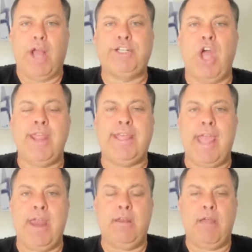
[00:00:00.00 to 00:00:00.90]
I don't
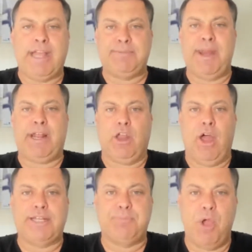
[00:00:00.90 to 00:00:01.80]
get as many
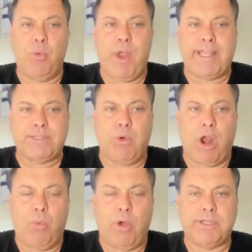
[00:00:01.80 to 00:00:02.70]
clients per week as what
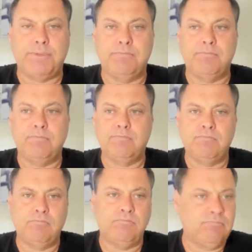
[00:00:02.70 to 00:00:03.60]
I want.
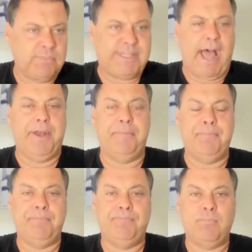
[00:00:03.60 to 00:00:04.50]
Done.
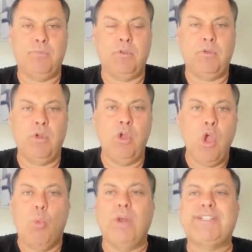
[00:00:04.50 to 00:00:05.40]

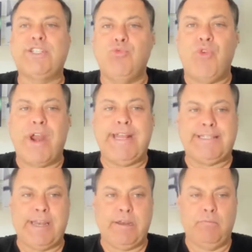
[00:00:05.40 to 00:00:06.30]
What's the
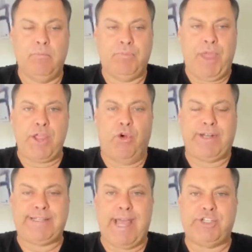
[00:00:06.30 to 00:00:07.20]
reason that
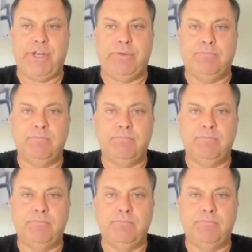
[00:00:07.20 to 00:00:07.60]
you're attaching?